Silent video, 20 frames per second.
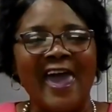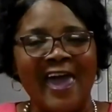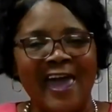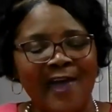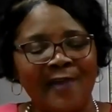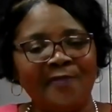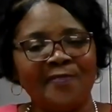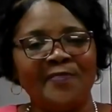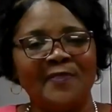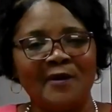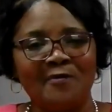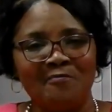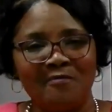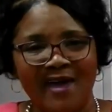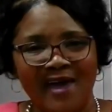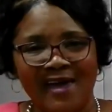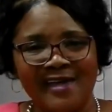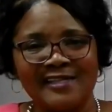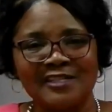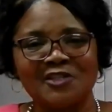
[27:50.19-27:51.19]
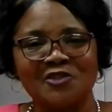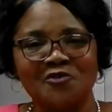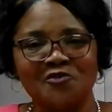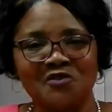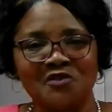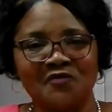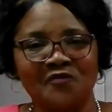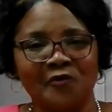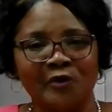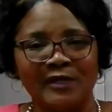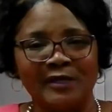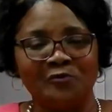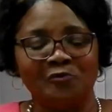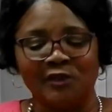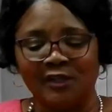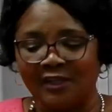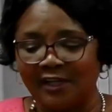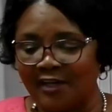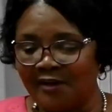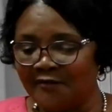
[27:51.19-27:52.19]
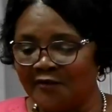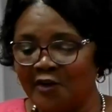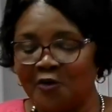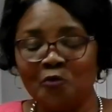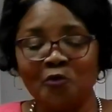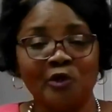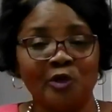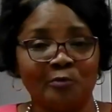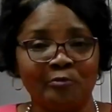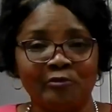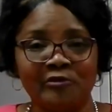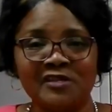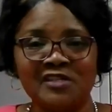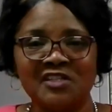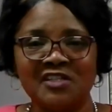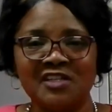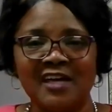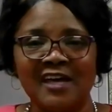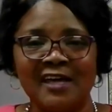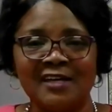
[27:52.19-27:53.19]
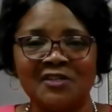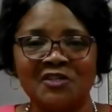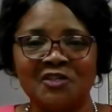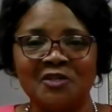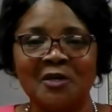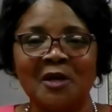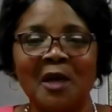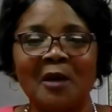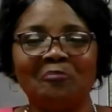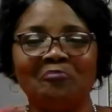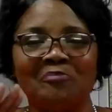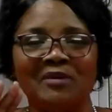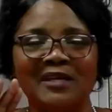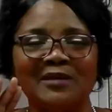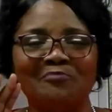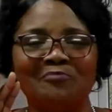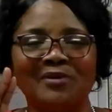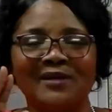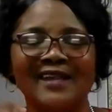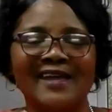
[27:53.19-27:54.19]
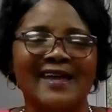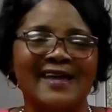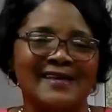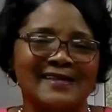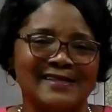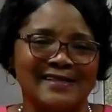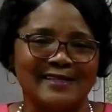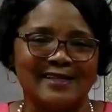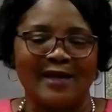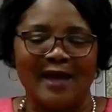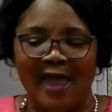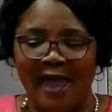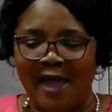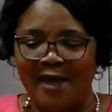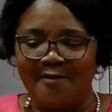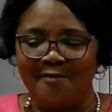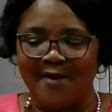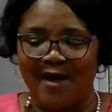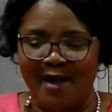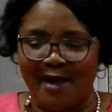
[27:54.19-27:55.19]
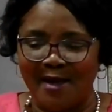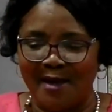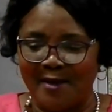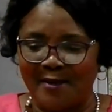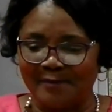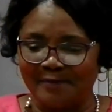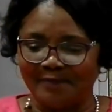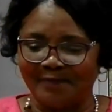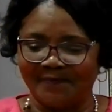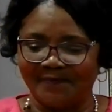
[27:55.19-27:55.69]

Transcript: At the Master's feet. We love you. We appreciate you. Be blessed. Amen.